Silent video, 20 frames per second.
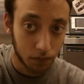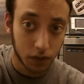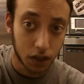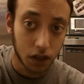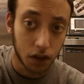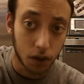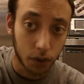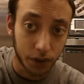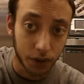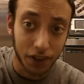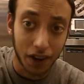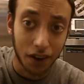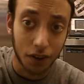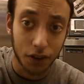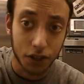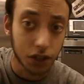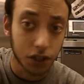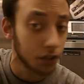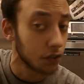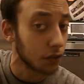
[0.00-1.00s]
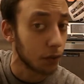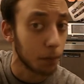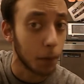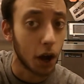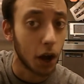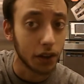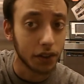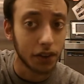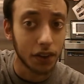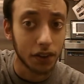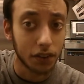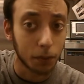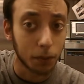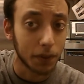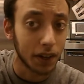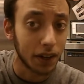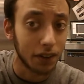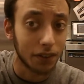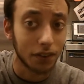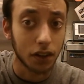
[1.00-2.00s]
intelligence from
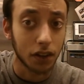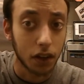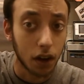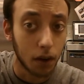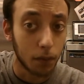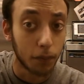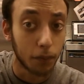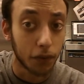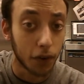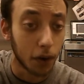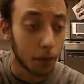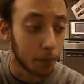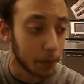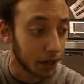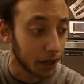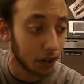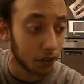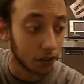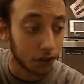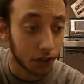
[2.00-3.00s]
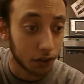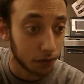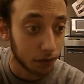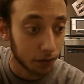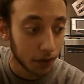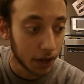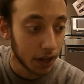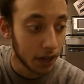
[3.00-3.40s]
autism tends to come from, because of